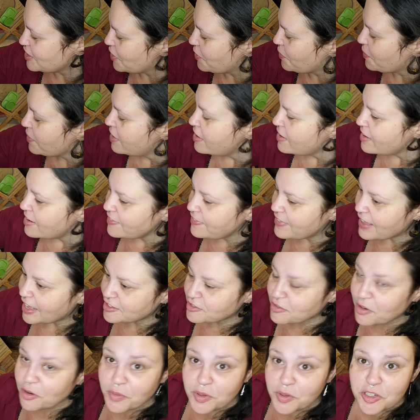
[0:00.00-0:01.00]
So
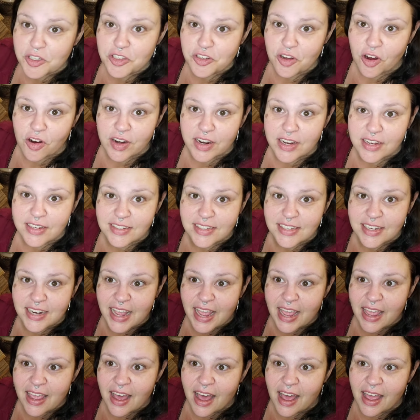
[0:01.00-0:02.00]
that's where we're starting
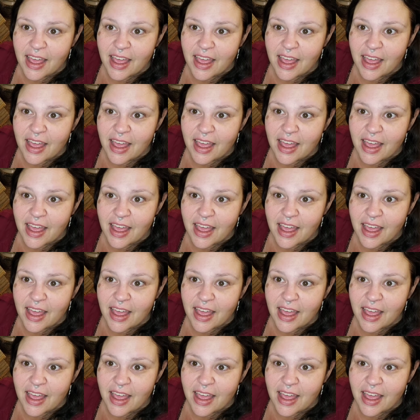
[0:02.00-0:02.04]
today.